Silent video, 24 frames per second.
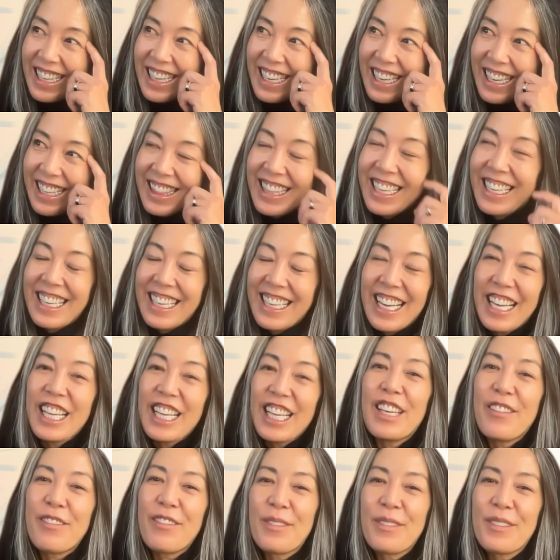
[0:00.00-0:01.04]
I think I
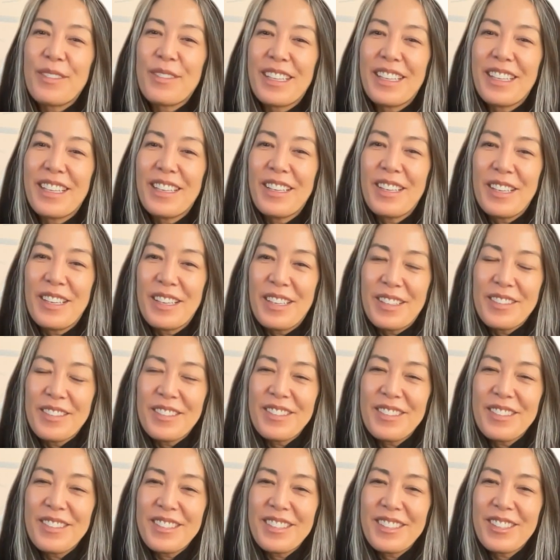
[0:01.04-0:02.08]
even
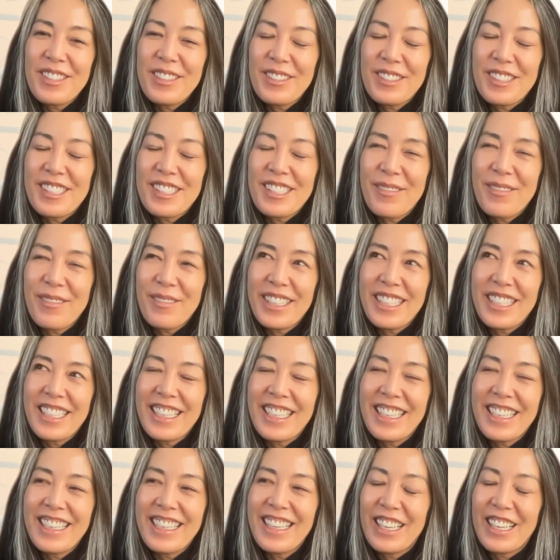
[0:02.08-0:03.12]
told somebody on,